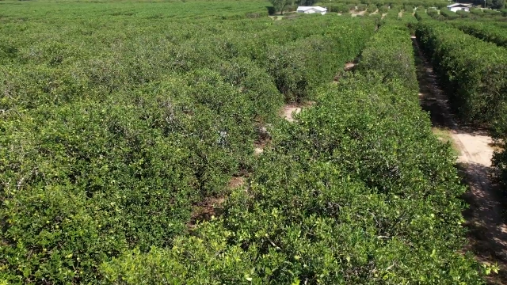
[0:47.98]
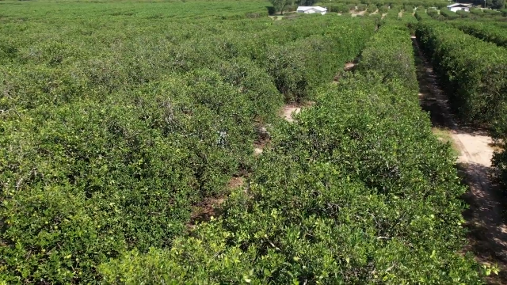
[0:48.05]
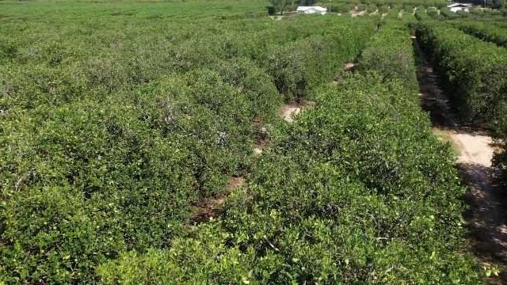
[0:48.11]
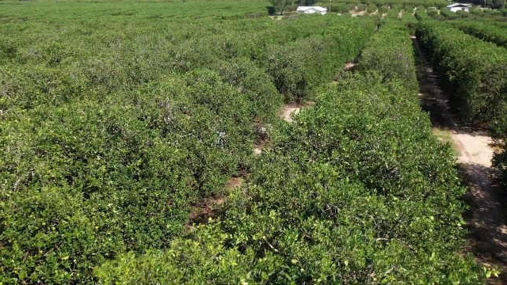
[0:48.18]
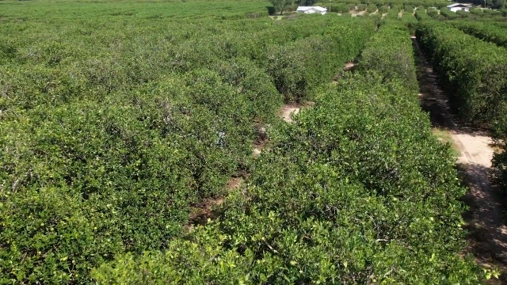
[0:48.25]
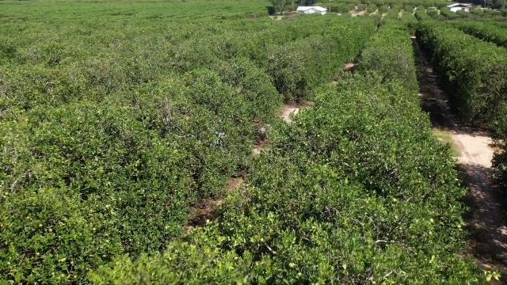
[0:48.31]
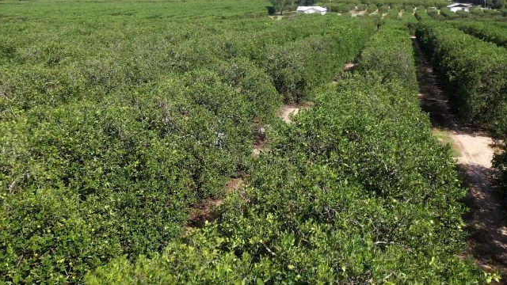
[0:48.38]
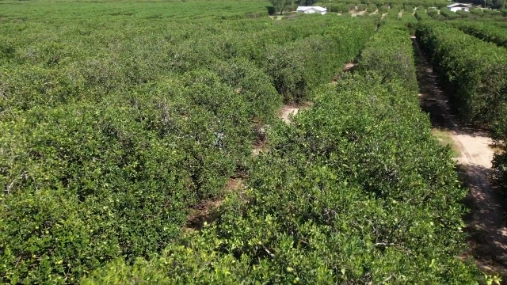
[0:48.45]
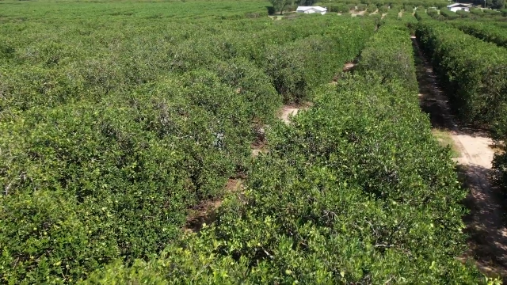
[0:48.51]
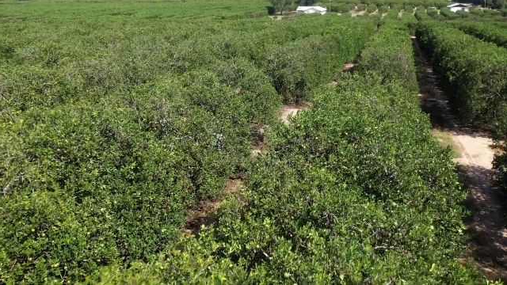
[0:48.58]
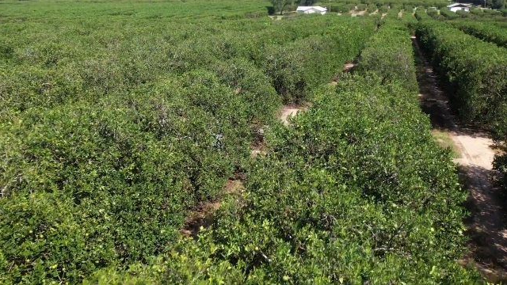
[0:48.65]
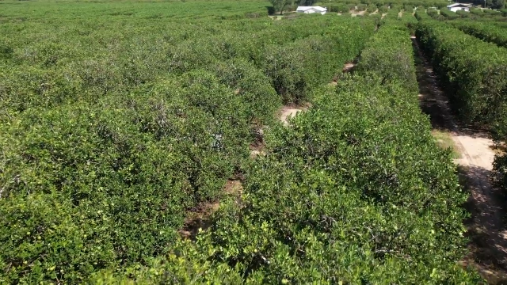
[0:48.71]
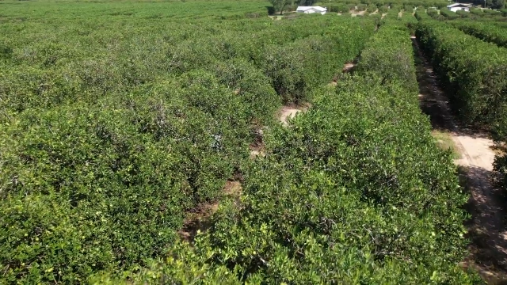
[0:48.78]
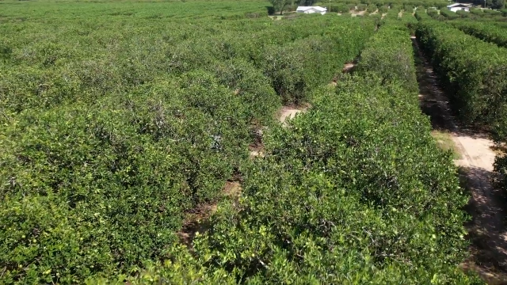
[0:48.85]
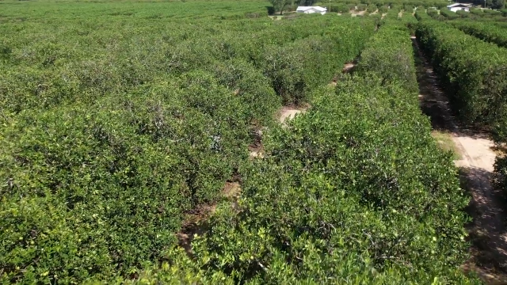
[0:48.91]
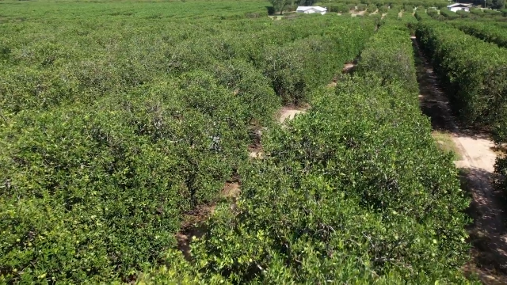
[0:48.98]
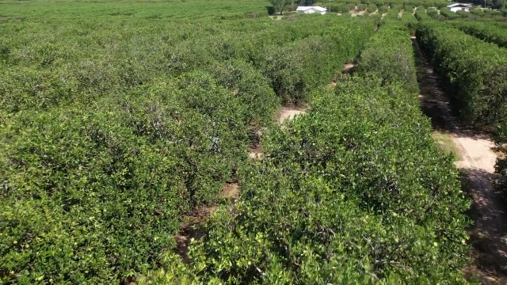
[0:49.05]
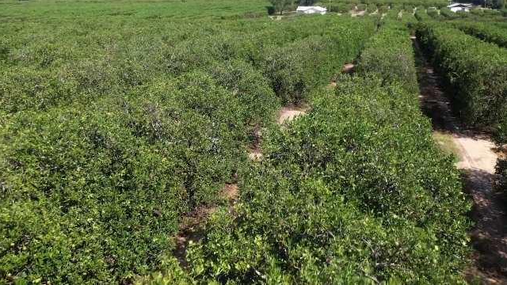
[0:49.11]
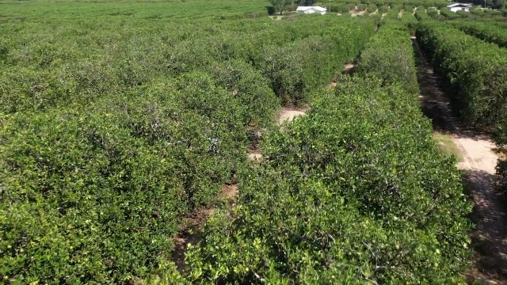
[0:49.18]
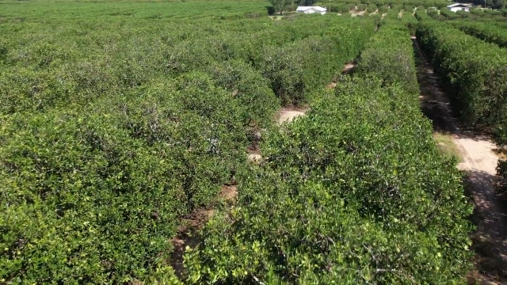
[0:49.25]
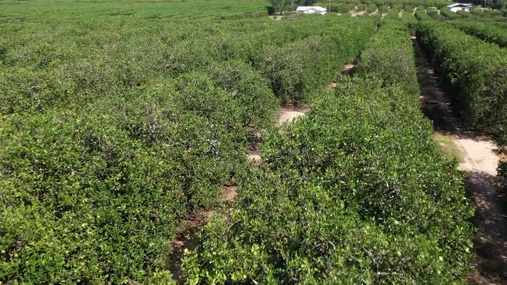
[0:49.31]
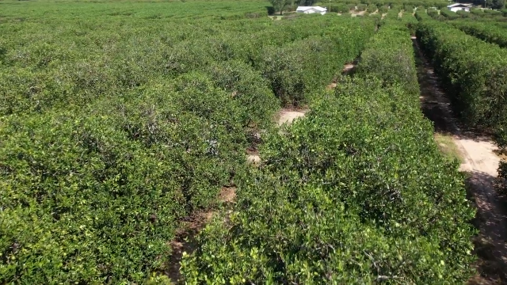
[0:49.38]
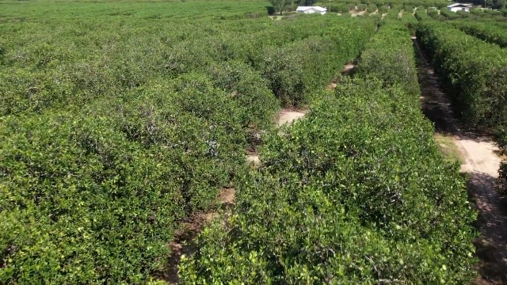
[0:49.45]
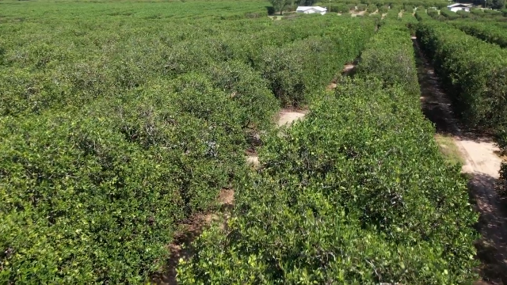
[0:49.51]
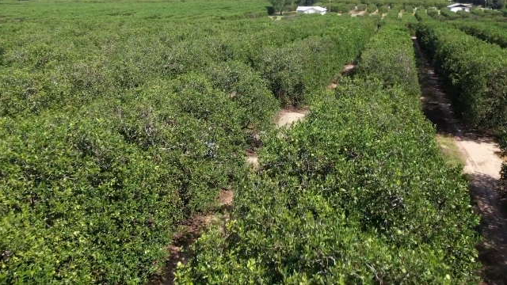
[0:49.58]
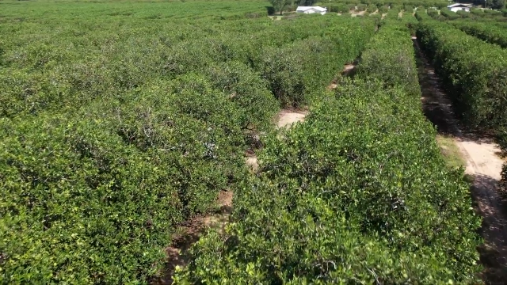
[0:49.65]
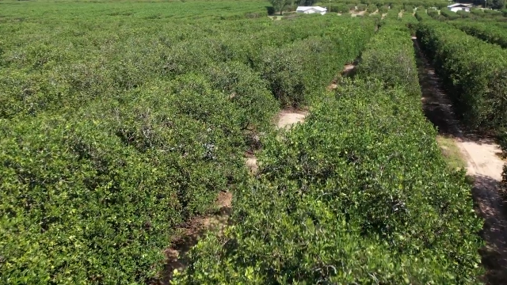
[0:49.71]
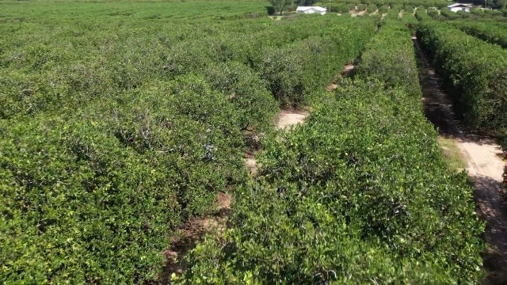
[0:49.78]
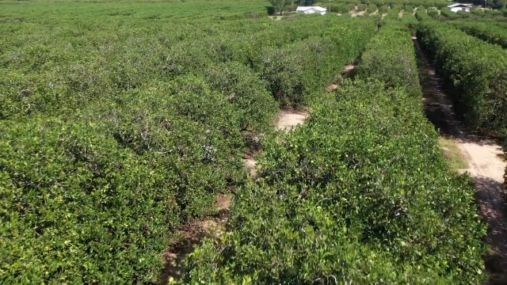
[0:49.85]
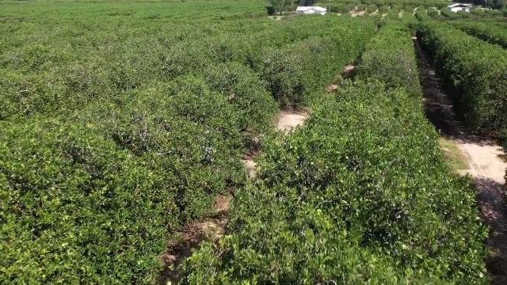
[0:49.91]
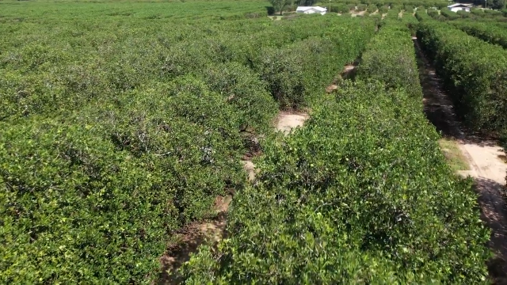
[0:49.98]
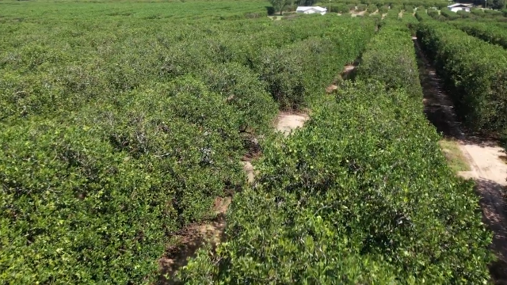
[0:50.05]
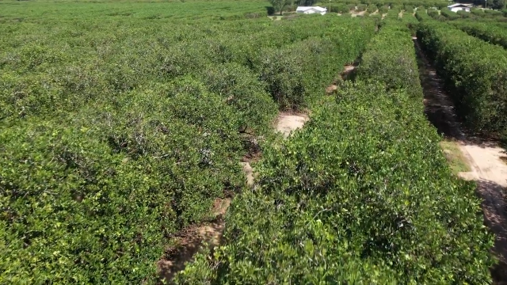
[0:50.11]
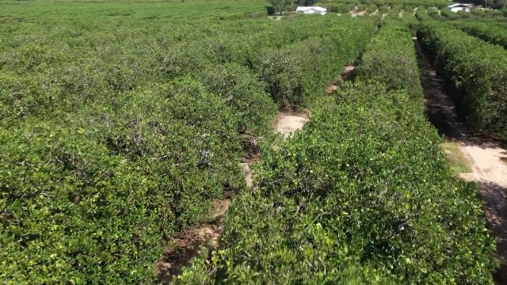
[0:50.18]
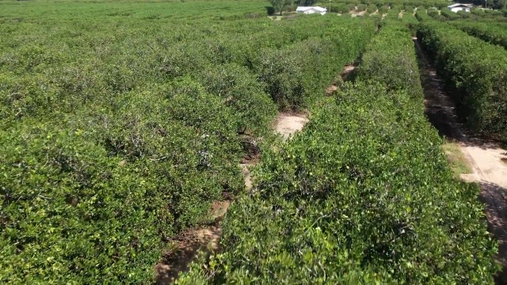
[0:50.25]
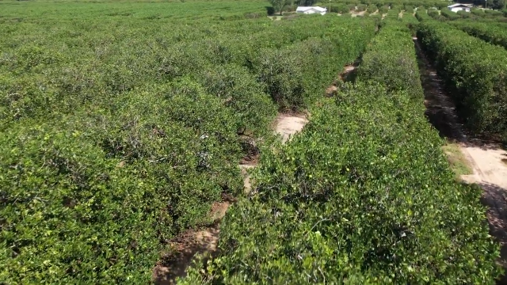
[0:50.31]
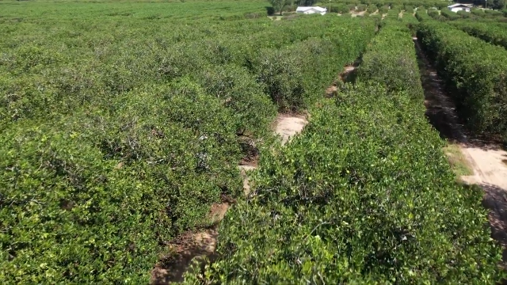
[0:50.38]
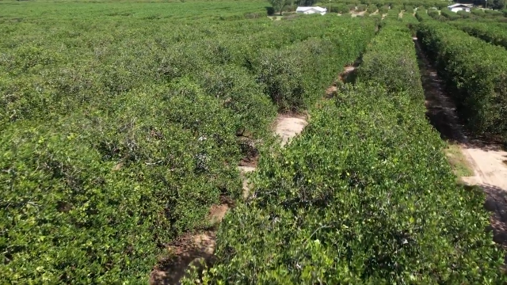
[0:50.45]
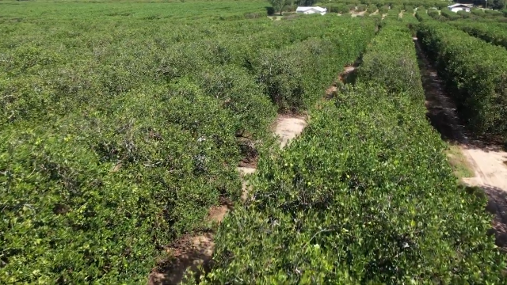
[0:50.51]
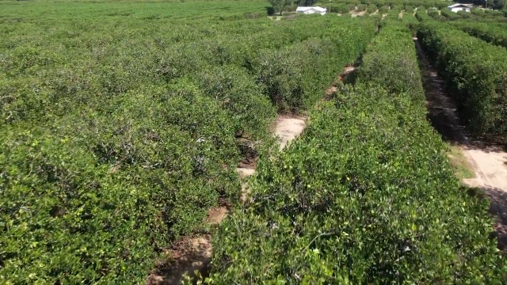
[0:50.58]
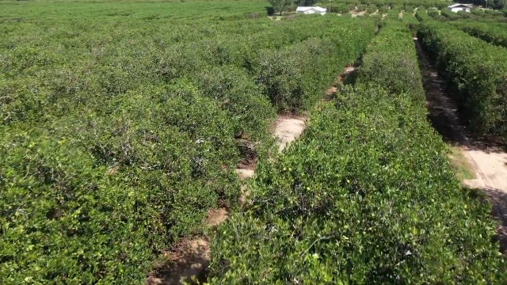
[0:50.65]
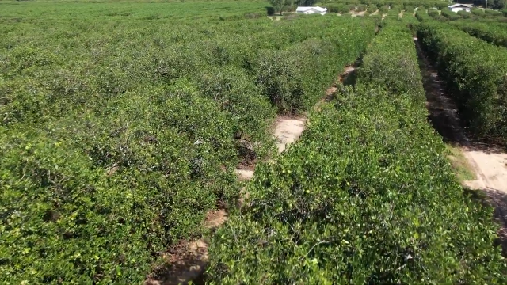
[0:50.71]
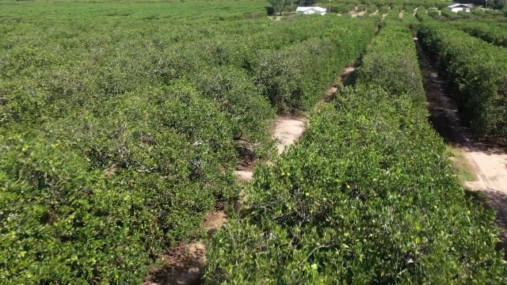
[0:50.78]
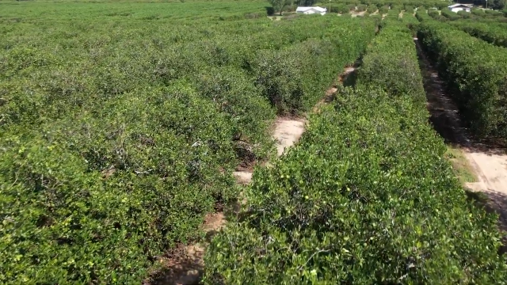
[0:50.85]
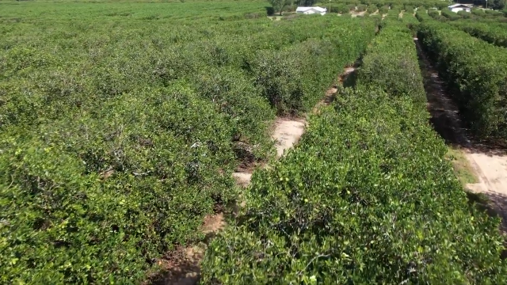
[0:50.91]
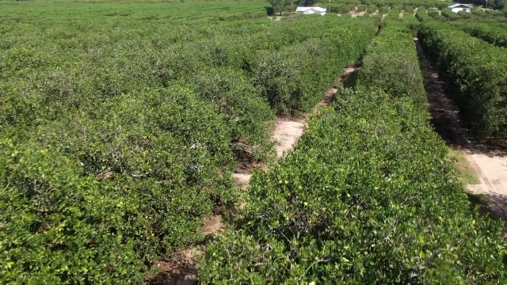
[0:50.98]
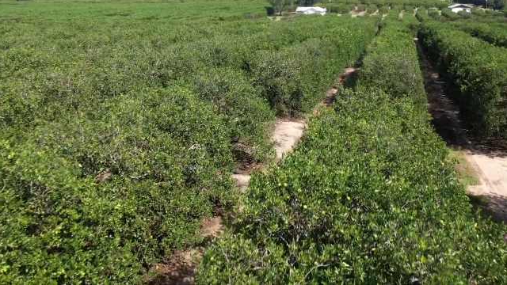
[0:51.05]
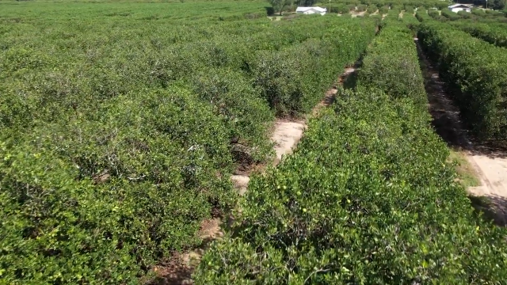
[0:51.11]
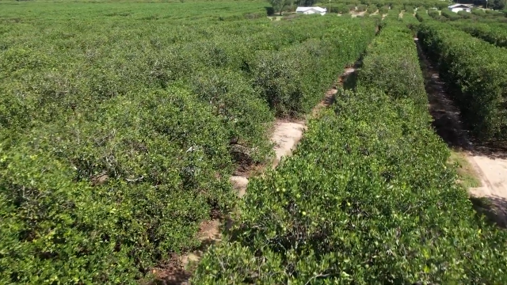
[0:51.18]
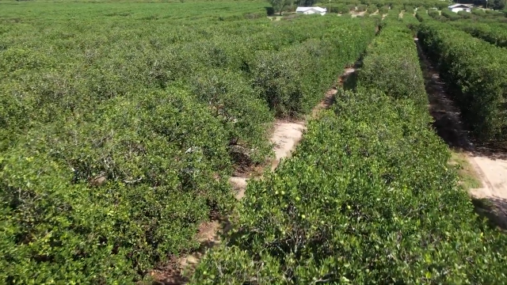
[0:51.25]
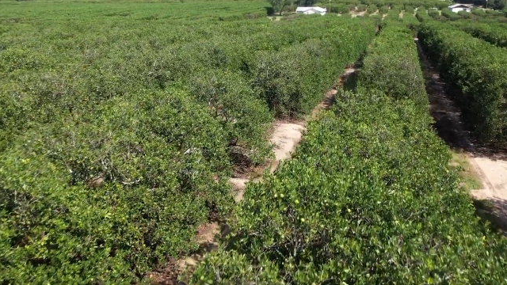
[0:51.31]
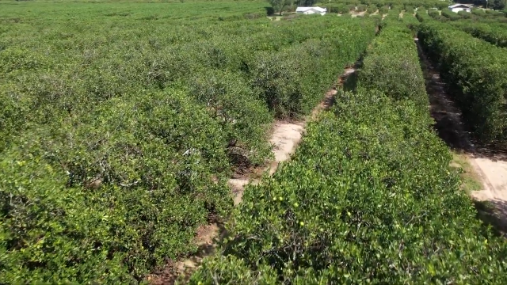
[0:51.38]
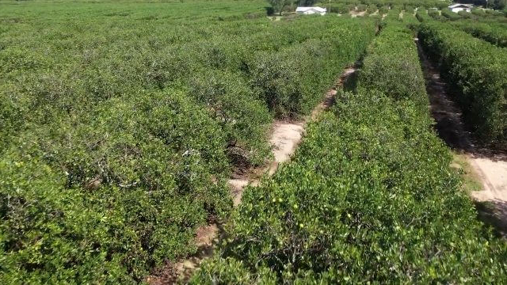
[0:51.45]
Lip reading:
Nobody's mouth can be seen.